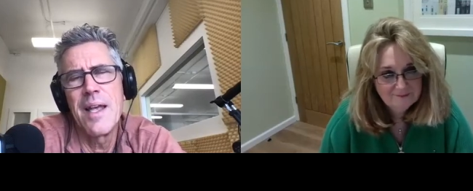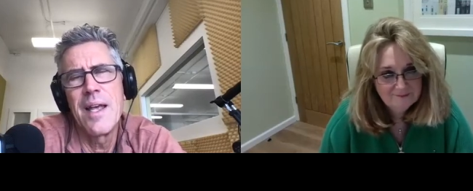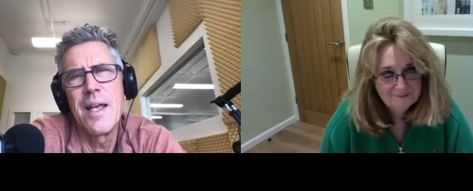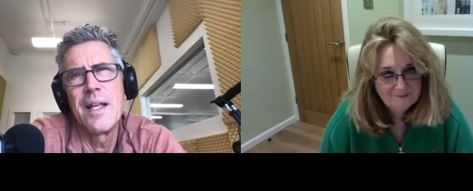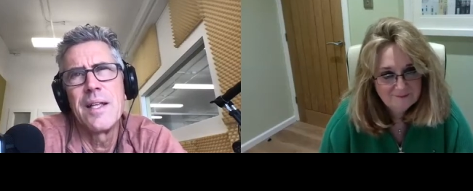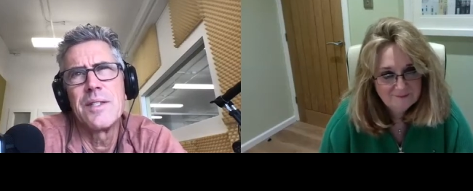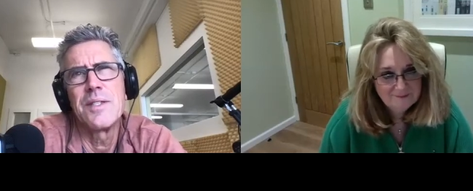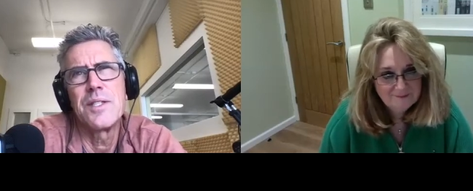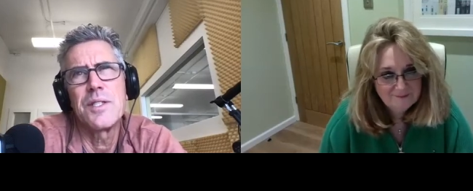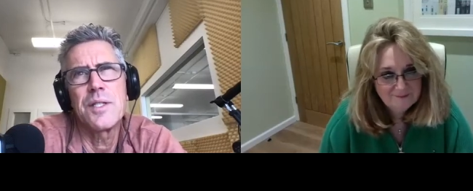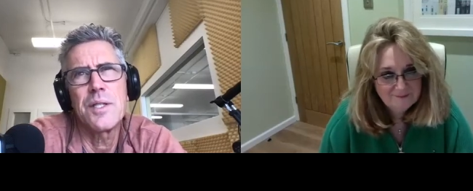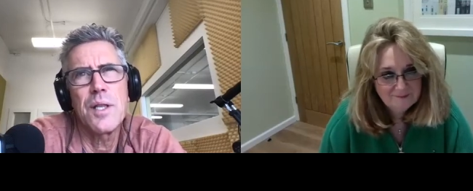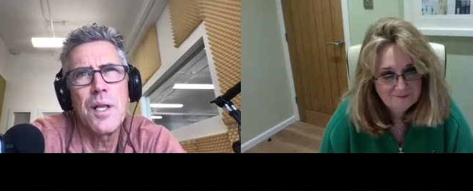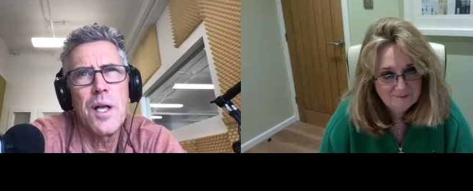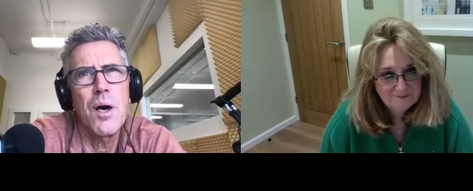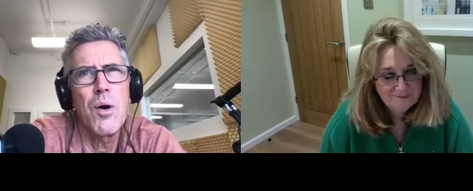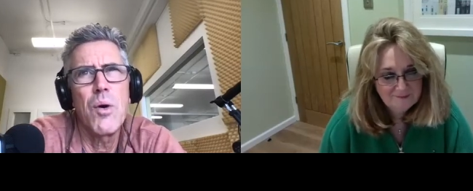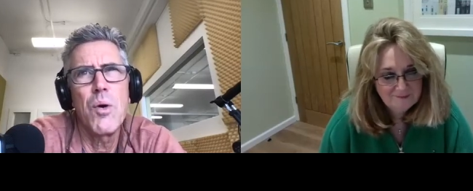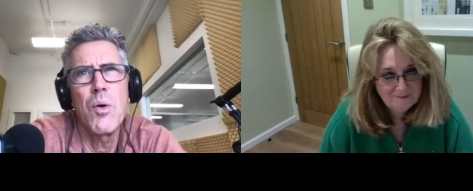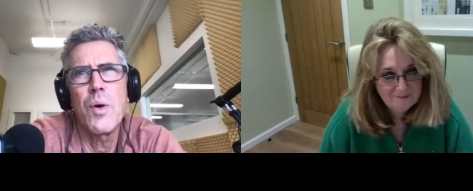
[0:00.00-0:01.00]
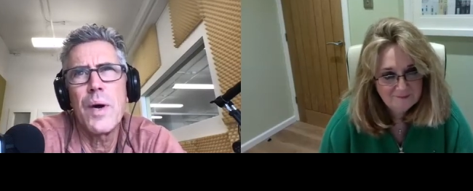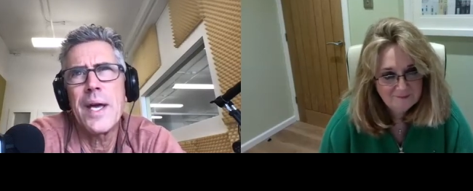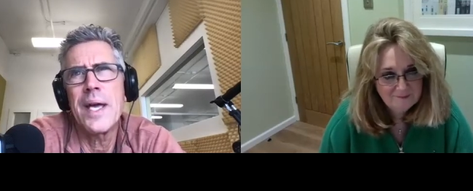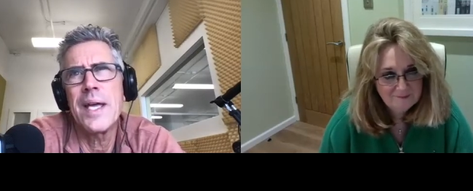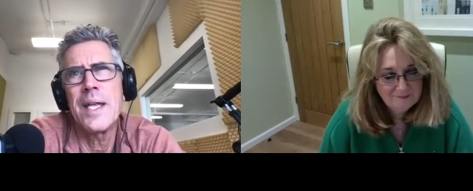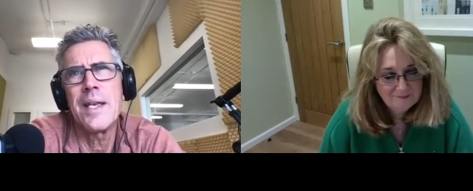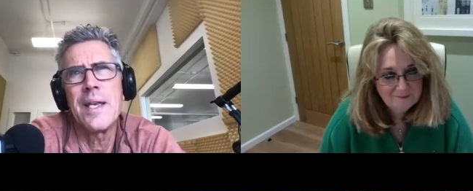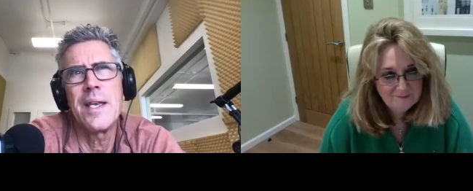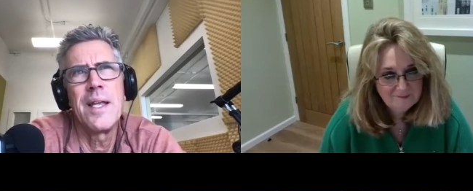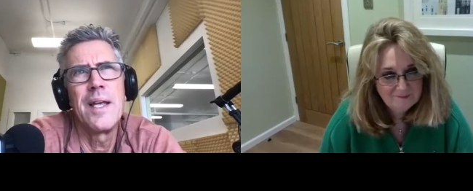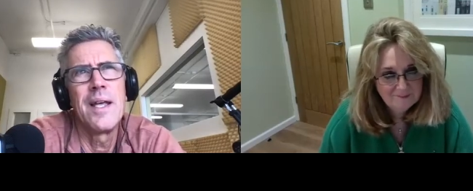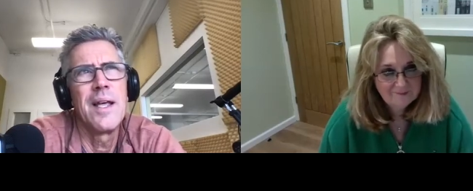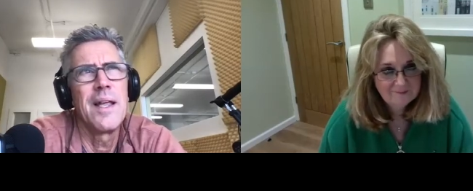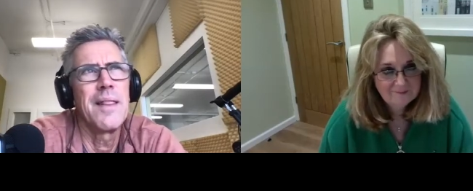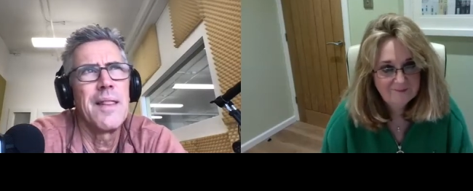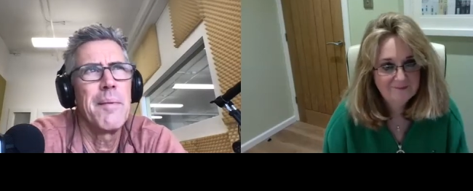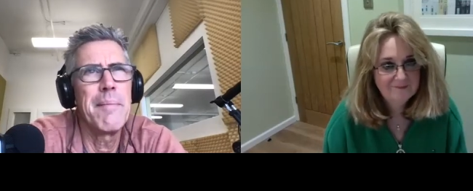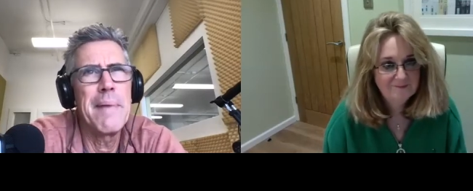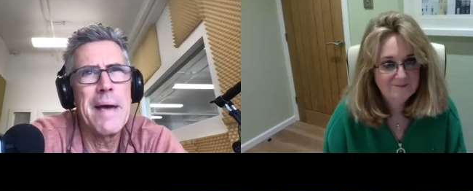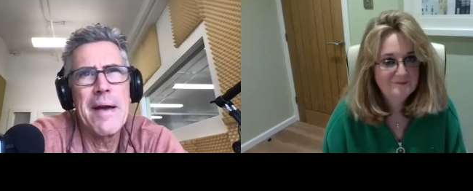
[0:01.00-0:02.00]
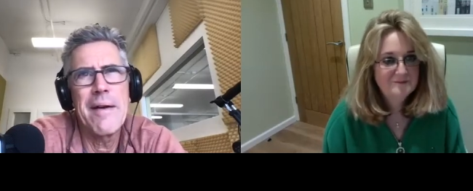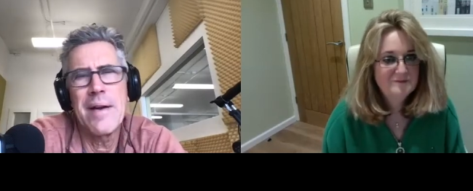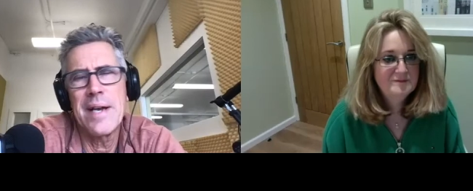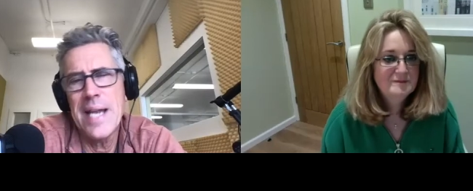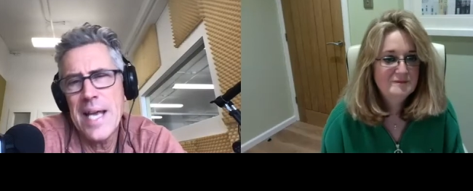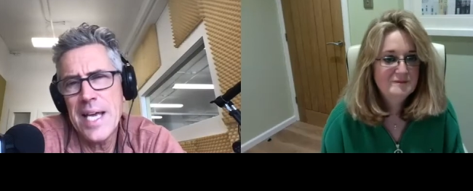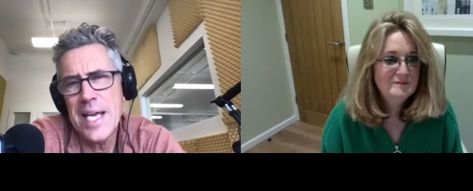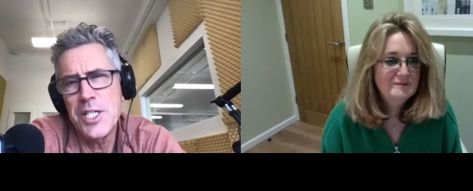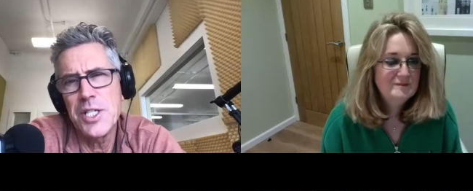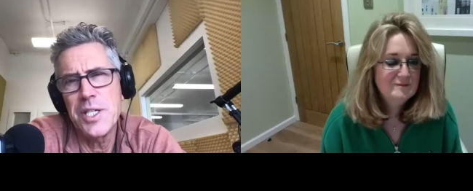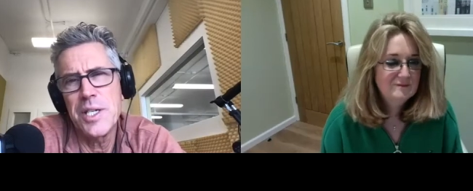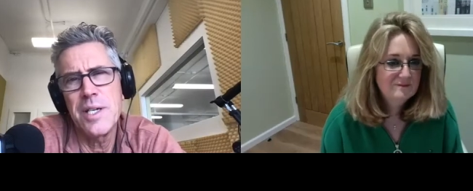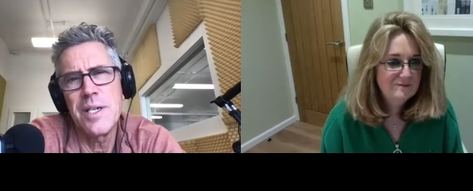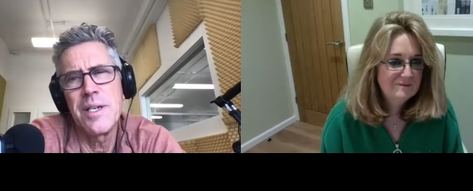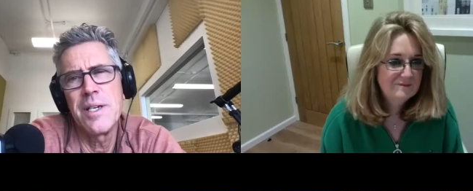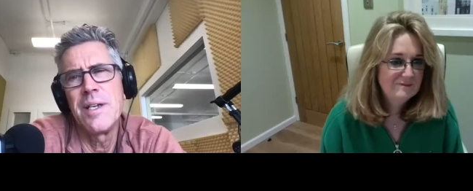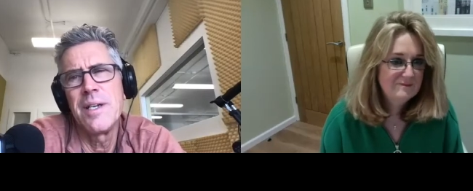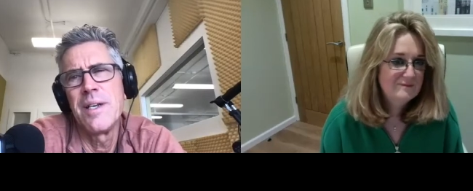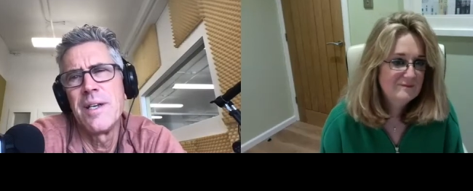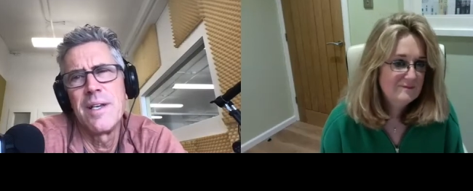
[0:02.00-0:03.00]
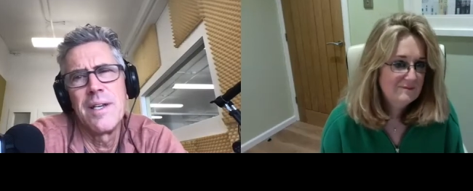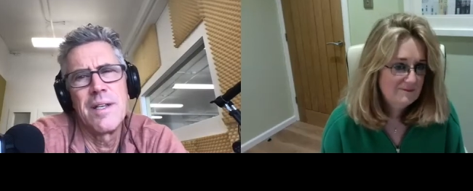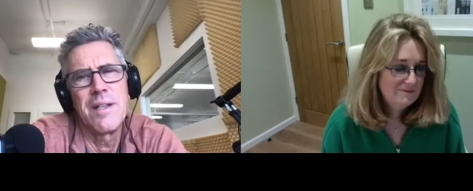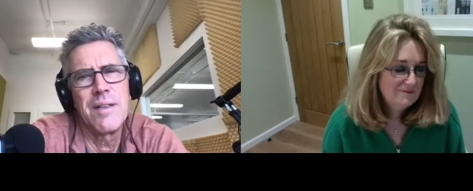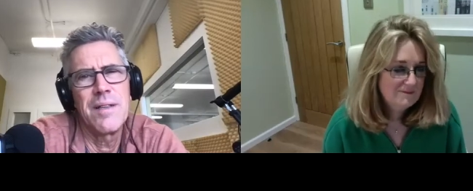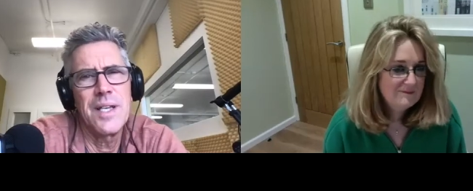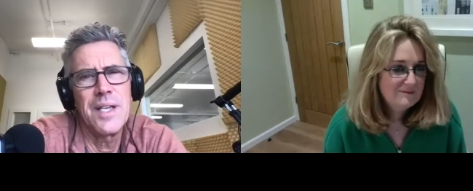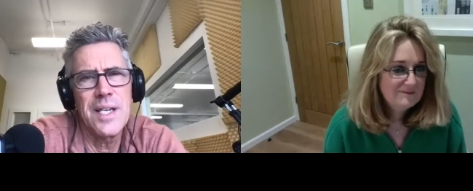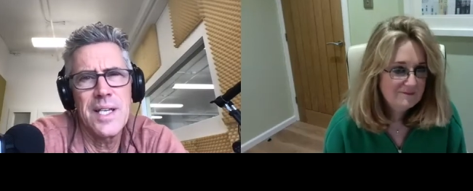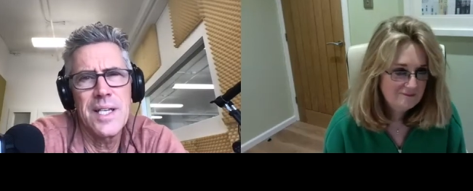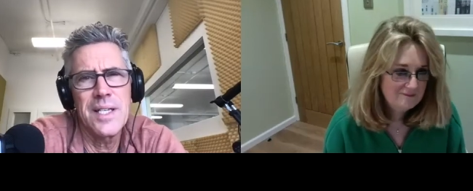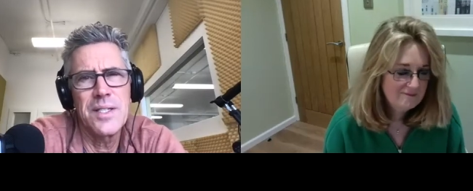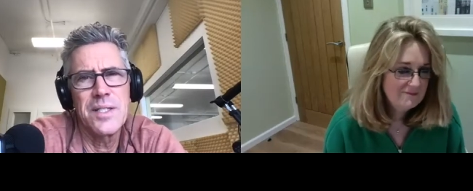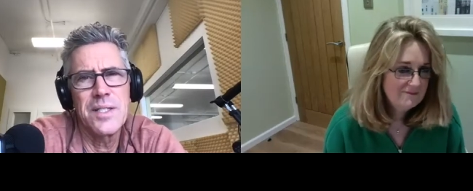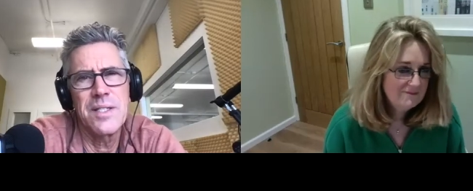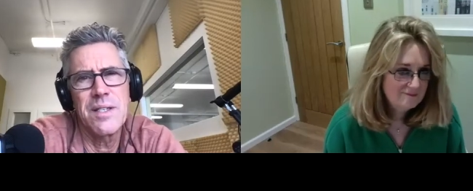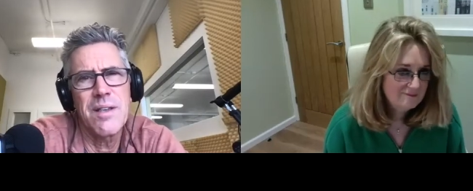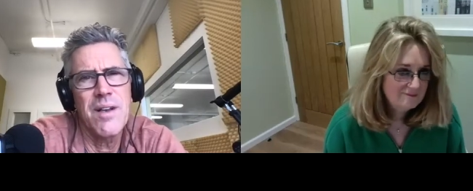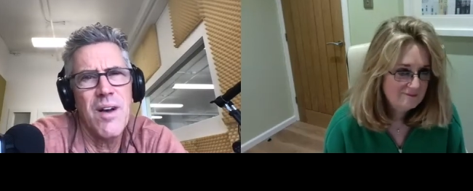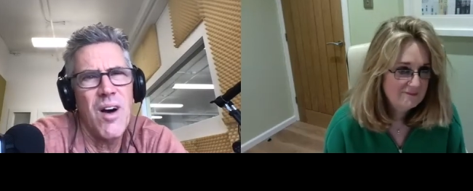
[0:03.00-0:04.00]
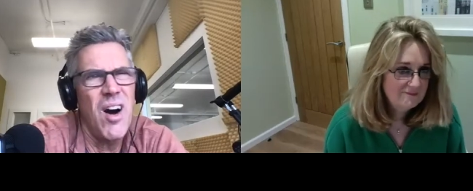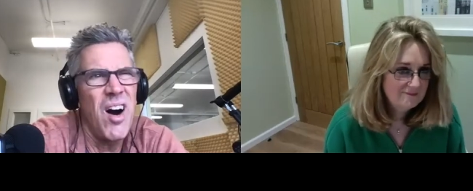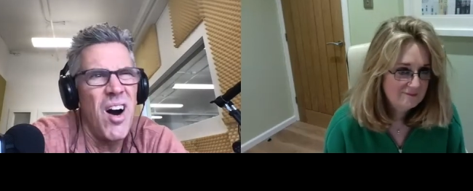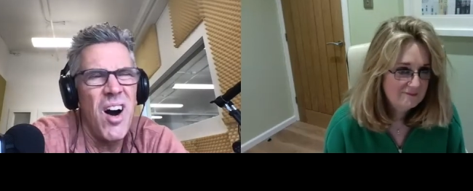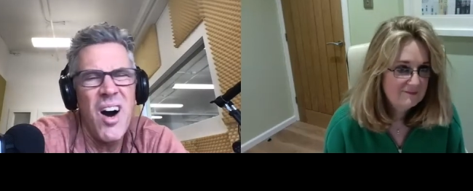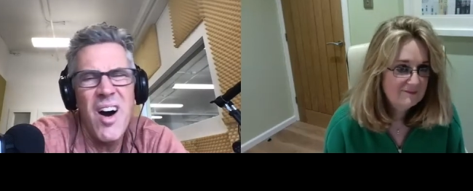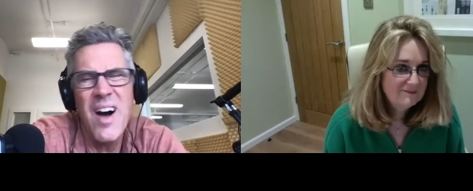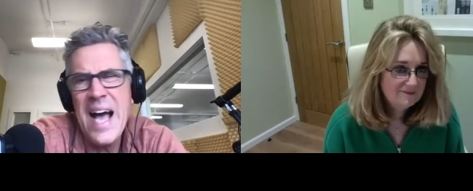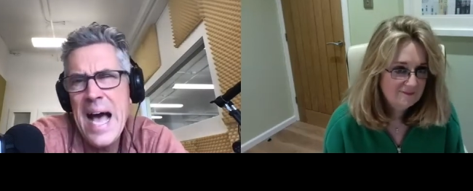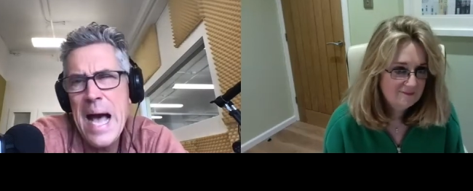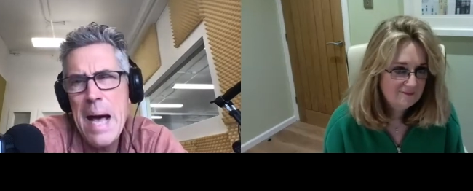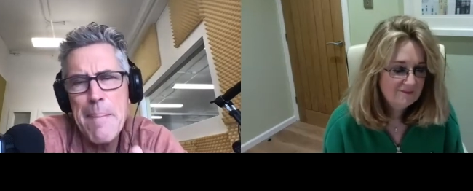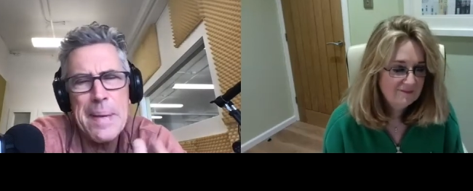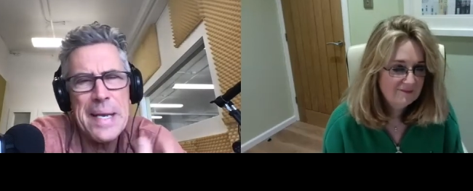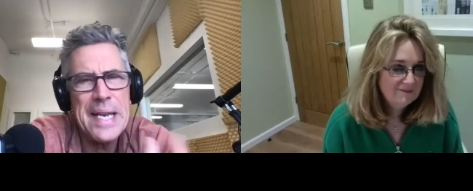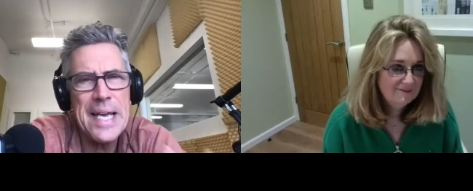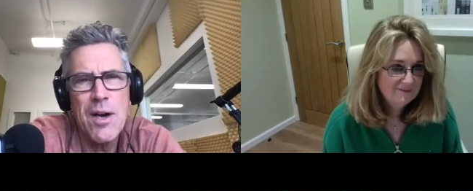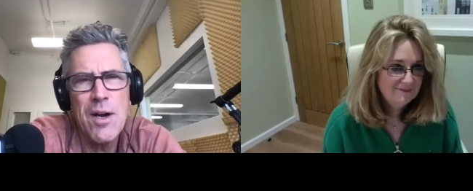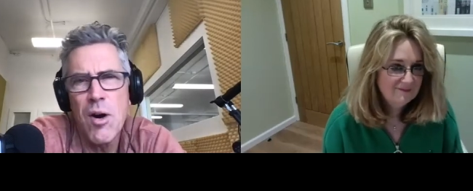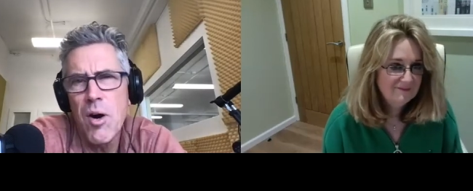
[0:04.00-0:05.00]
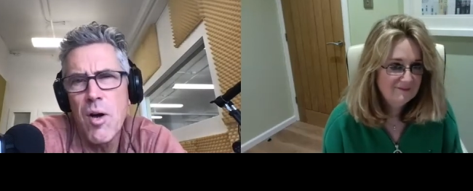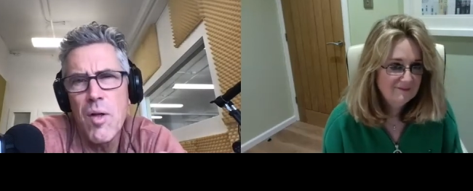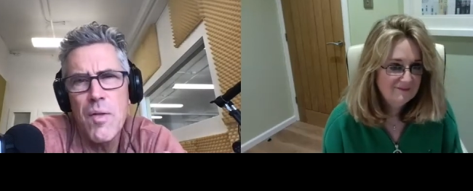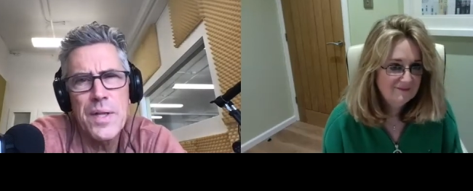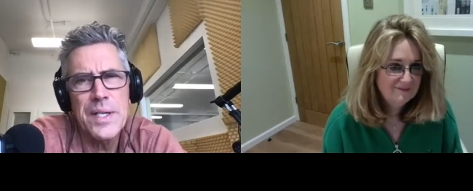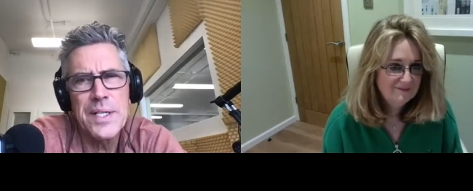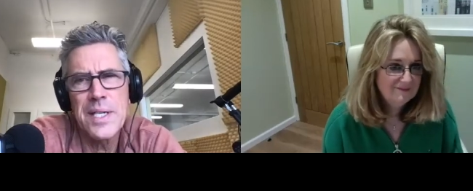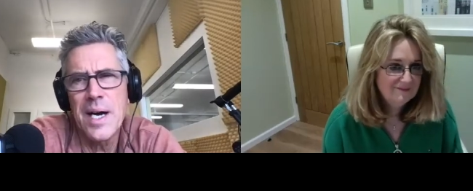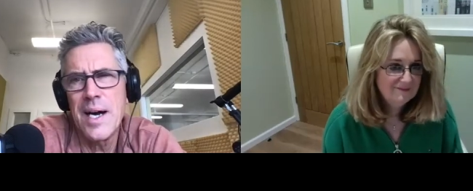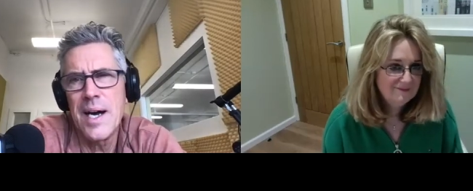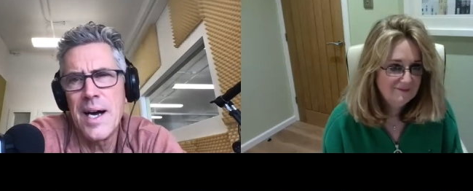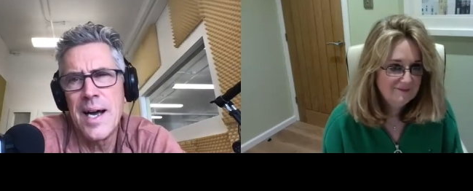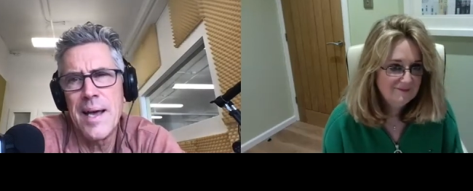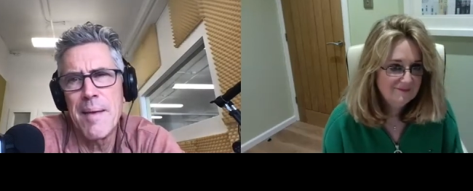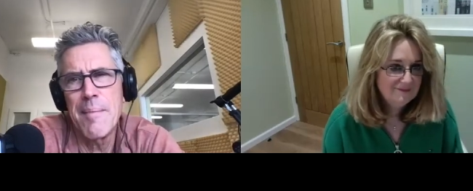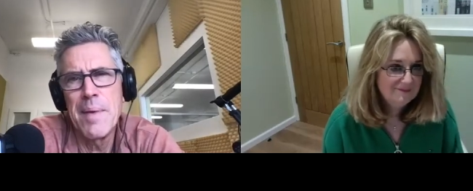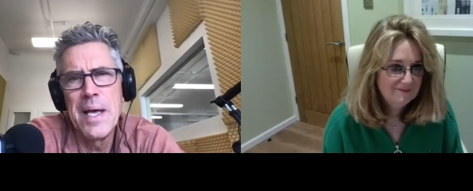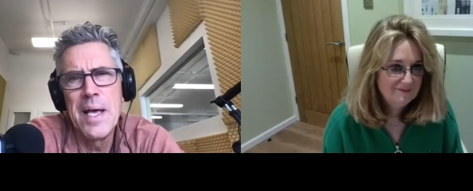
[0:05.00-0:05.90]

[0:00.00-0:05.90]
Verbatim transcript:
Speaker 1: slow in the marination that is all uh, happening all the time,